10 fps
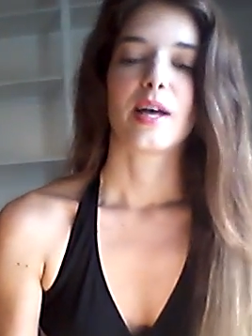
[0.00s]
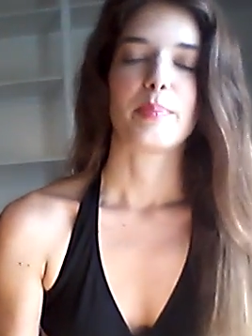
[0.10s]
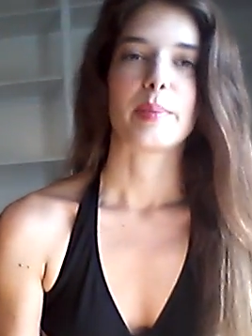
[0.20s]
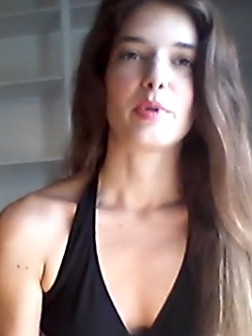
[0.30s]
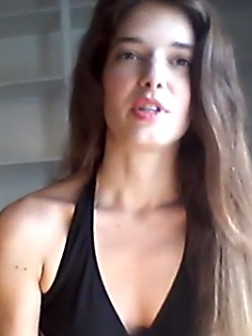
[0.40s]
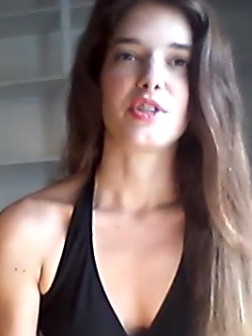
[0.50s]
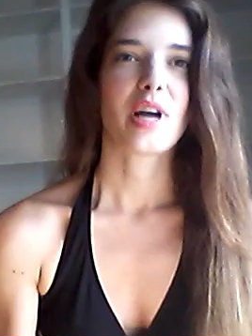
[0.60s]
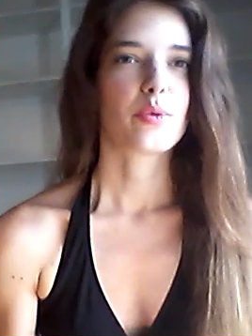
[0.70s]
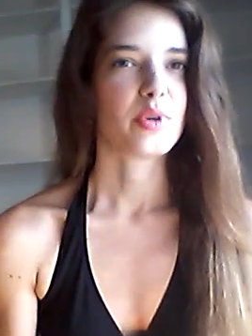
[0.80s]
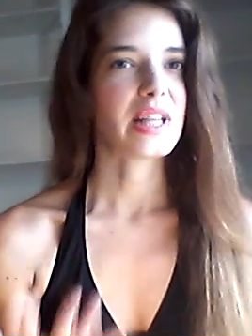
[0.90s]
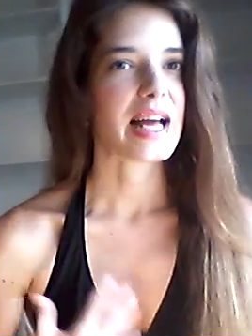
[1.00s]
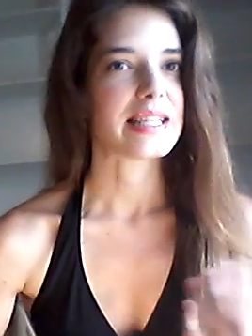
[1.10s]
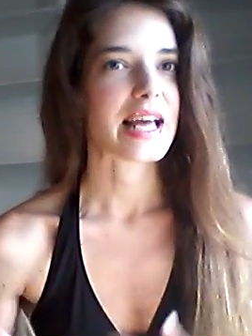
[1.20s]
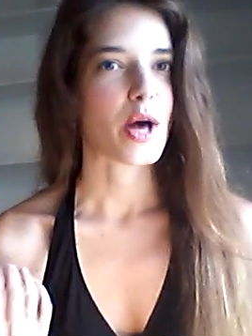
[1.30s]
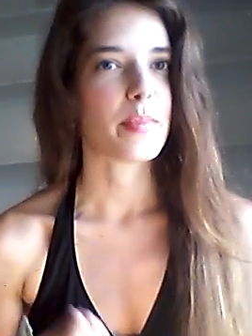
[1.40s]
People do not
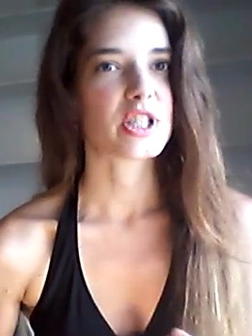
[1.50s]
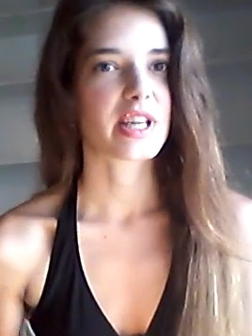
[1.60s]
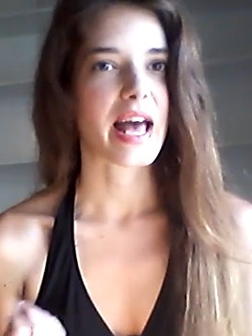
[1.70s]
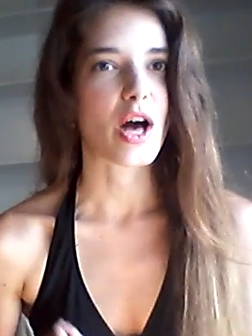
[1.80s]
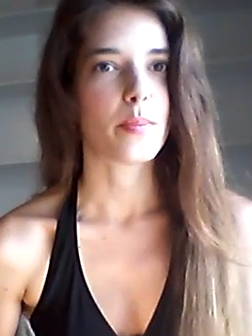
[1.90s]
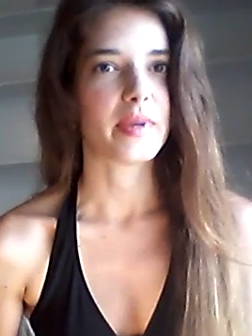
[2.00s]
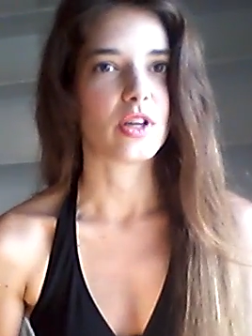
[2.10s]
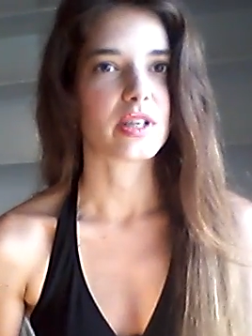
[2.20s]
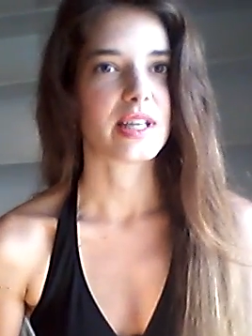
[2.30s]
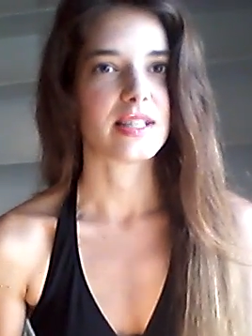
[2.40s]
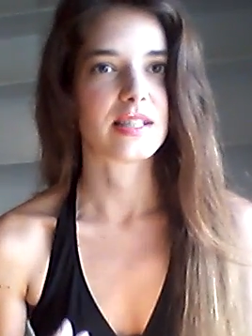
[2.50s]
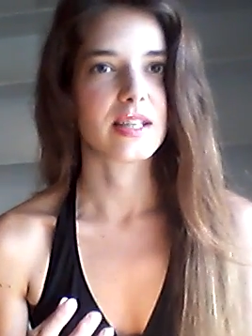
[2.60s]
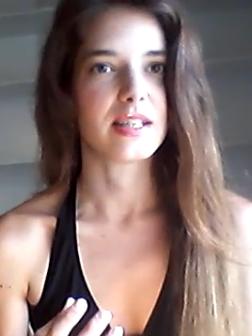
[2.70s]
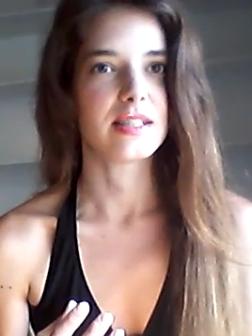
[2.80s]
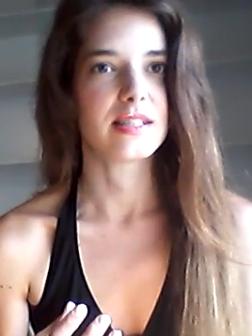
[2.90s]
realize how much cow milk
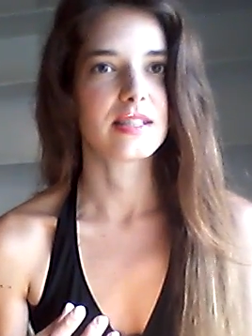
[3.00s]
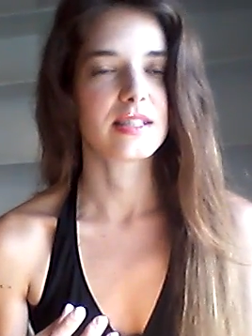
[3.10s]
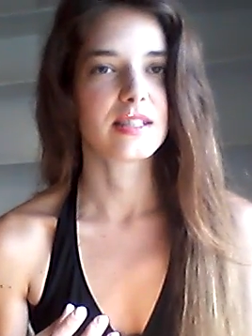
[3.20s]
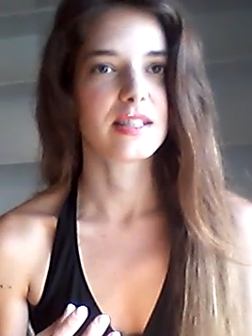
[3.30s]
is